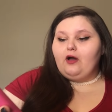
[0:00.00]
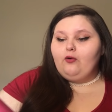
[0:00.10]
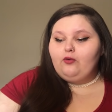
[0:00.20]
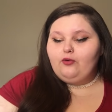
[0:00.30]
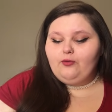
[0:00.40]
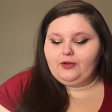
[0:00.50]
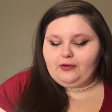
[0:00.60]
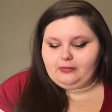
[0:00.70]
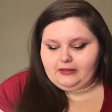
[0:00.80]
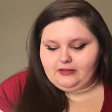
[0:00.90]
Ooh, when do
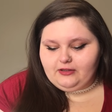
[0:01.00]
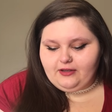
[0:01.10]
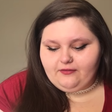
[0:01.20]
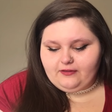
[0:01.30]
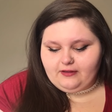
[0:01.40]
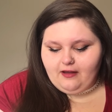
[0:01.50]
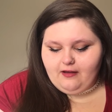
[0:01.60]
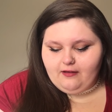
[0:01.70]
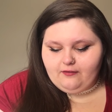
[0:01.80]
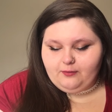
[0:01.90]
I plan on looking for
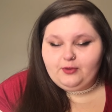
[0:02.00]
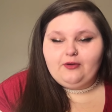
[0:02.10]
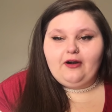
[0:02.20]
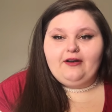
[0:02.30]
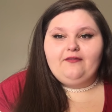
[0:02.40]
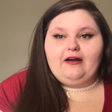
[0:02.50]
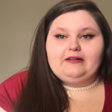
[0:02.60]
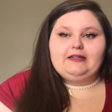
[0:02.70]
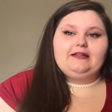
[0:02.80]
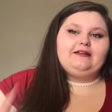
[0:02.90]
love? Boo, I already found
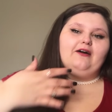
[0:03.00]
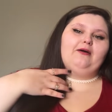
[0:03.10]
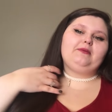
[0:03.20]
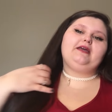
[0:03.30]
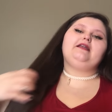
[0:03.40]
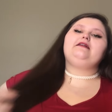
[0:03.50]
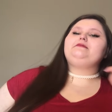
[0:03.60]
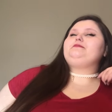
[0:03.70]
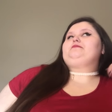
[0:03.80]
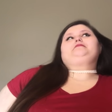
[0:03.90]
it. No, I'm kidding.